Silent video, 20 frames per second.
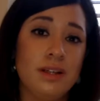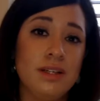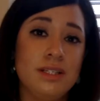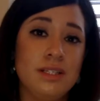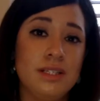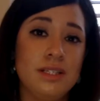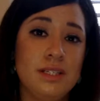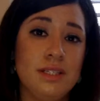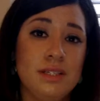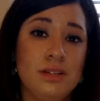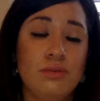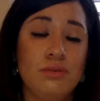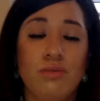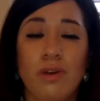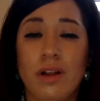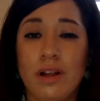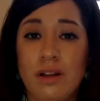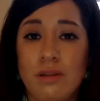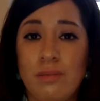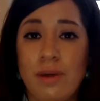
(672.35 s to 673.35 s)
It's easy to
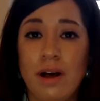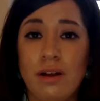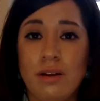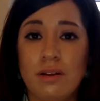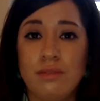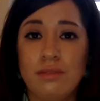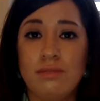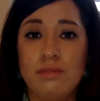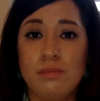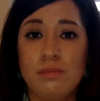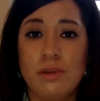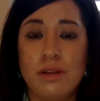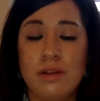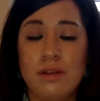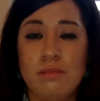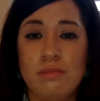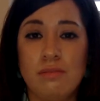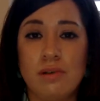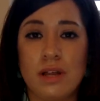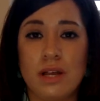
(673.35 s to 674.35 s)
write about it for
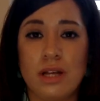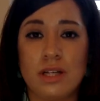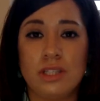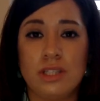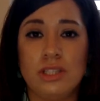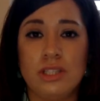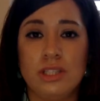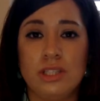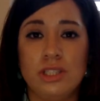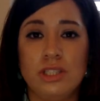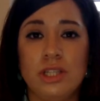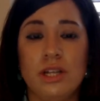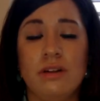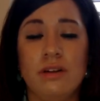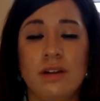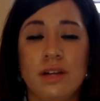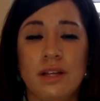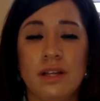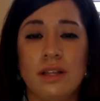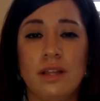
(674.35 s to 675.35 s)
me, but actually
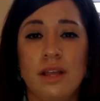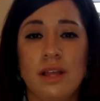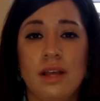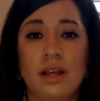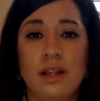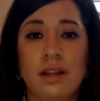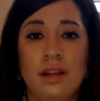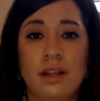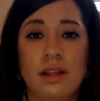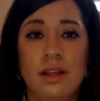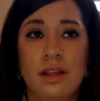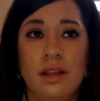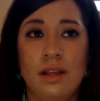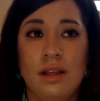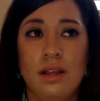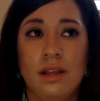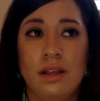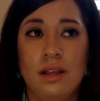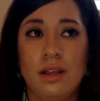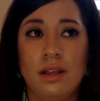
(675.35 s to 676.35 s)
sharing that,
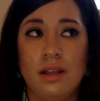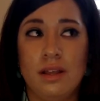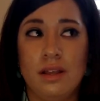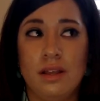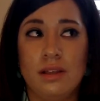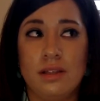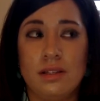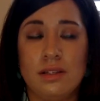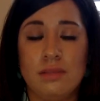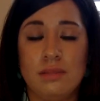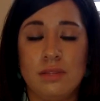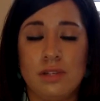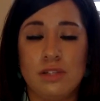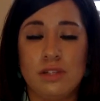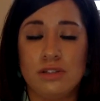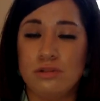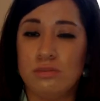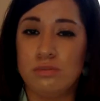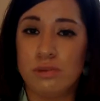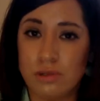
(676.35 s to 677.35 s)
something
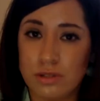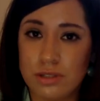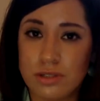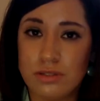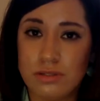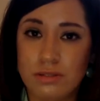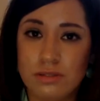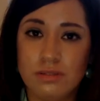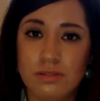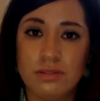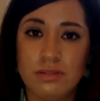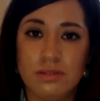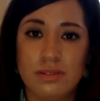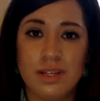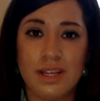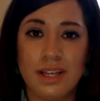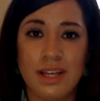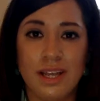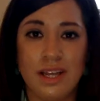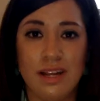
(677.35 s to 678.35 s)
so personal
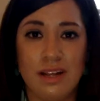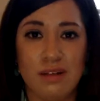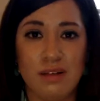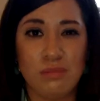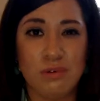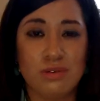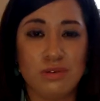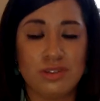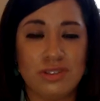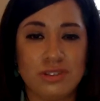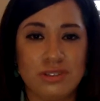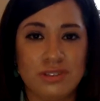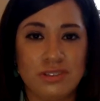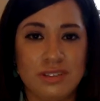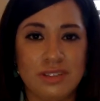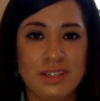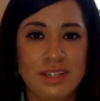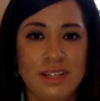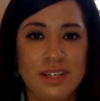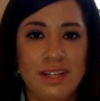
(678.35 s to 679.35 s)
and getting
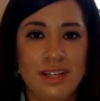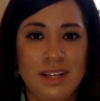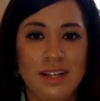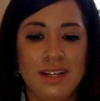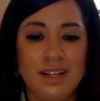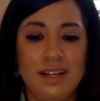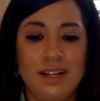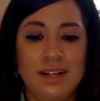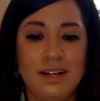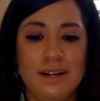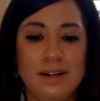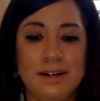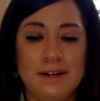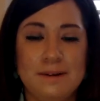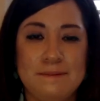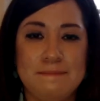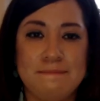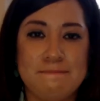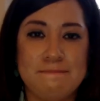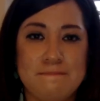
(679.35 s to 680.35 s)
emotional,
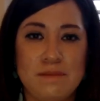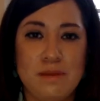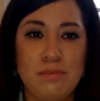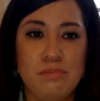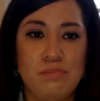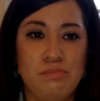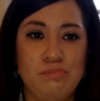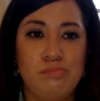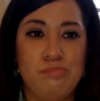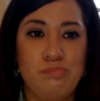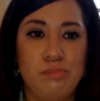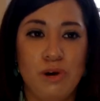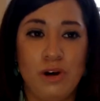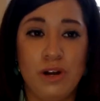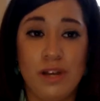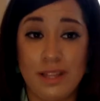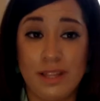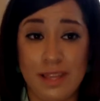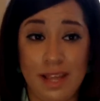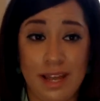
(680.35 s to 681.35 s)
and
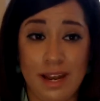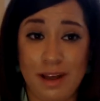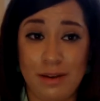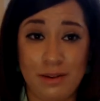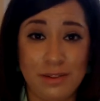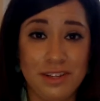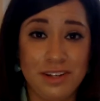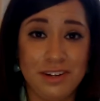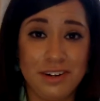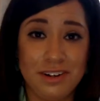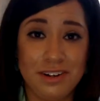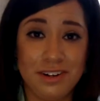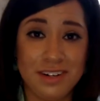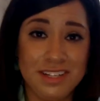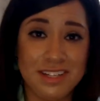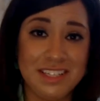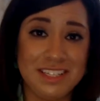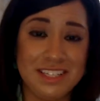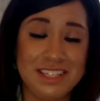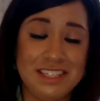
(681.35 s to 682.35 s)
putting that out there
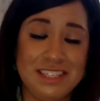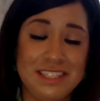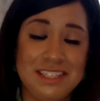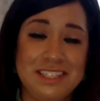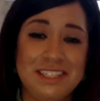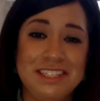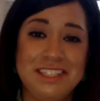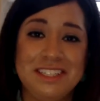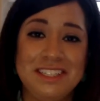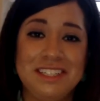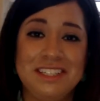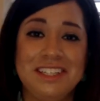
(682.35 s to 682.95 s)
is